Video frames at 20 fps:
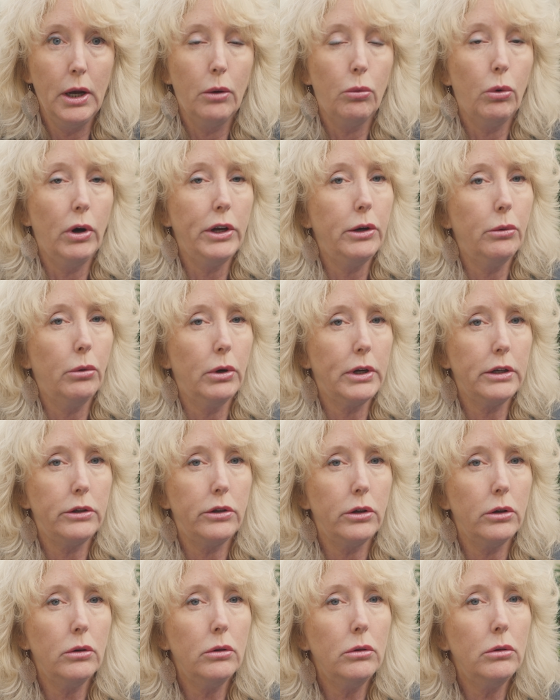What you want to
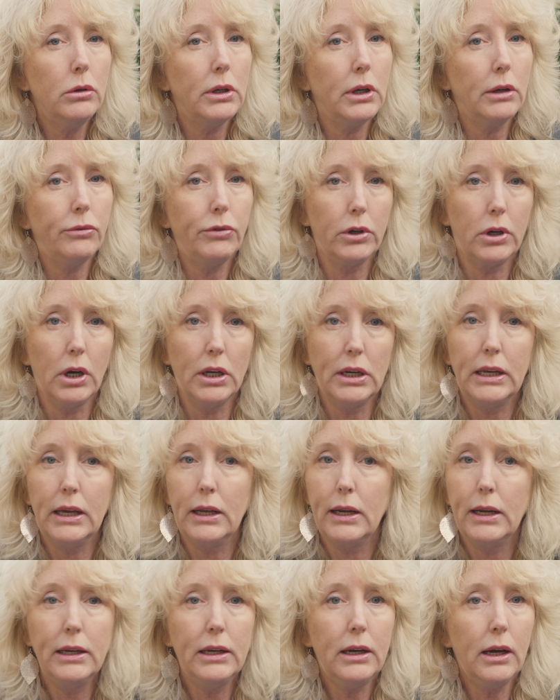do, if you're going to
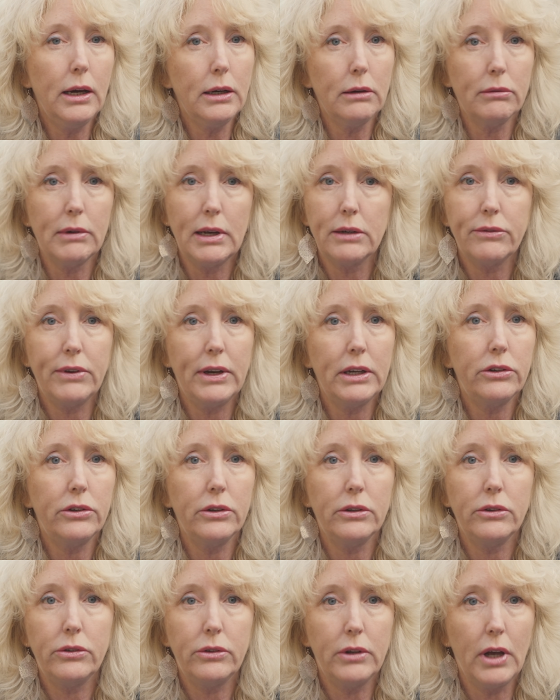get any kind of
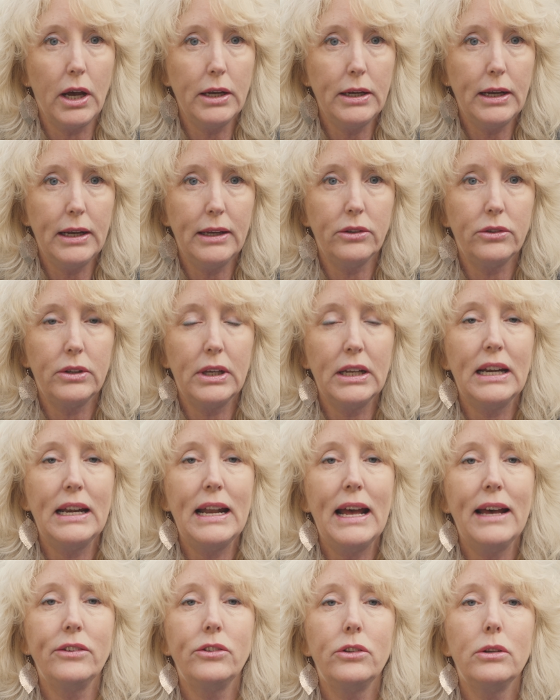renovations done, is get
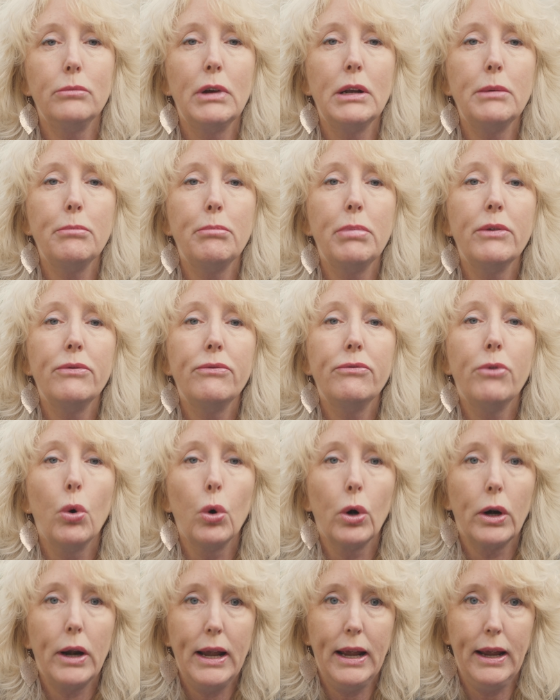an estimate
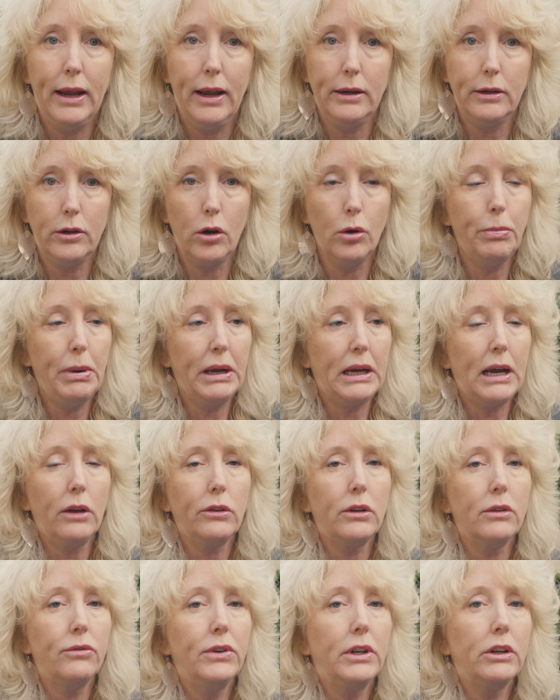beforehand. Go pick
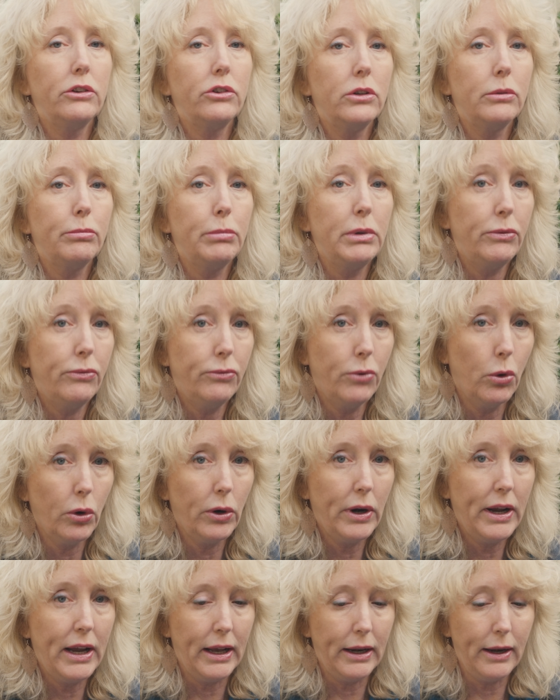out the finishes
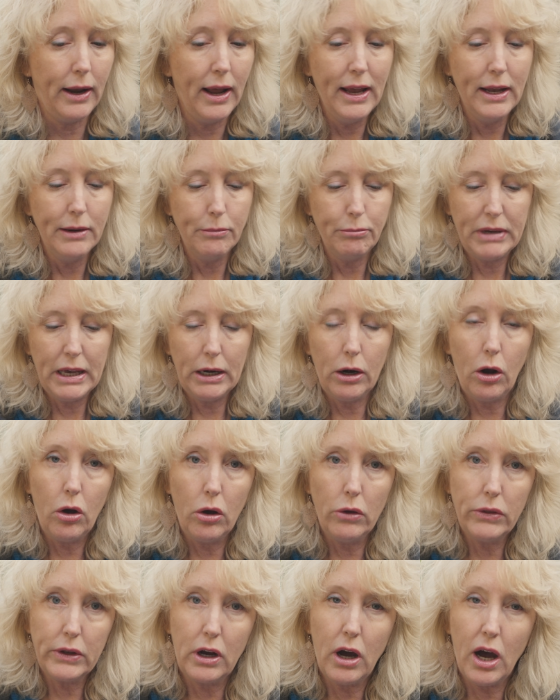beforehand. Get
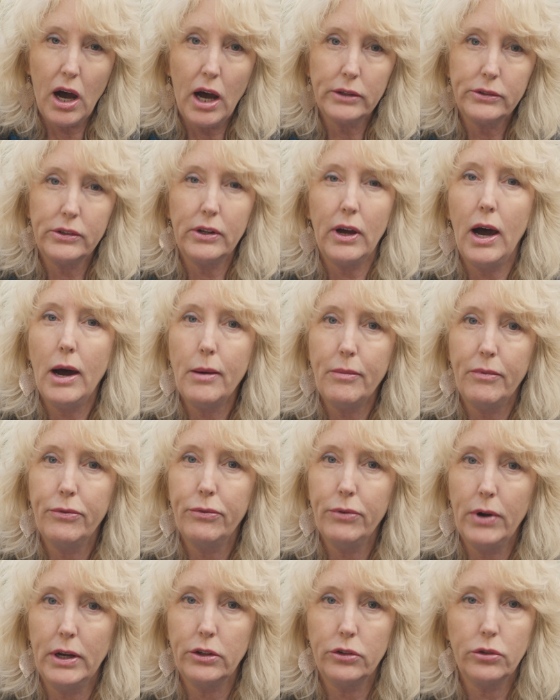all the costs up
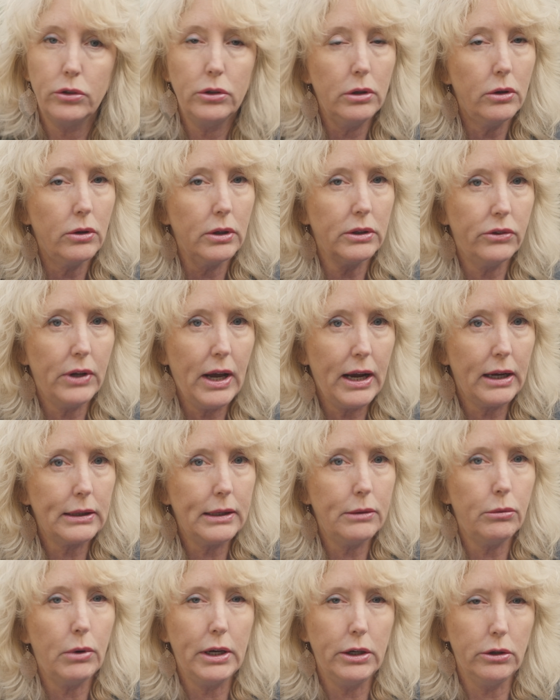front so you know
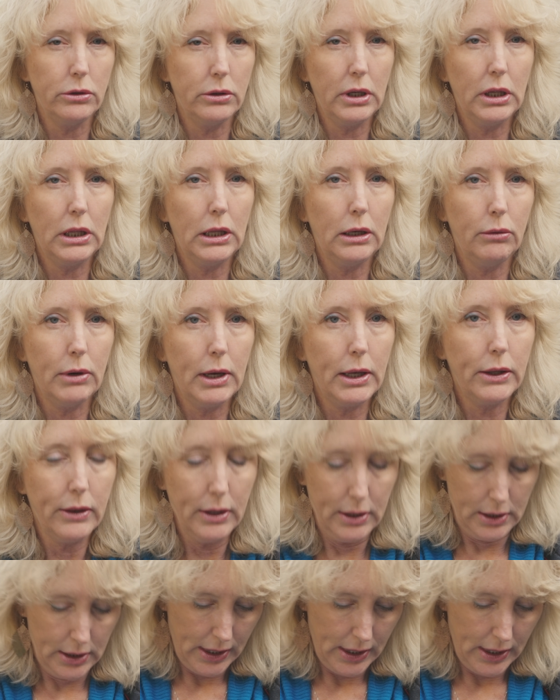exactly what you're dealing with.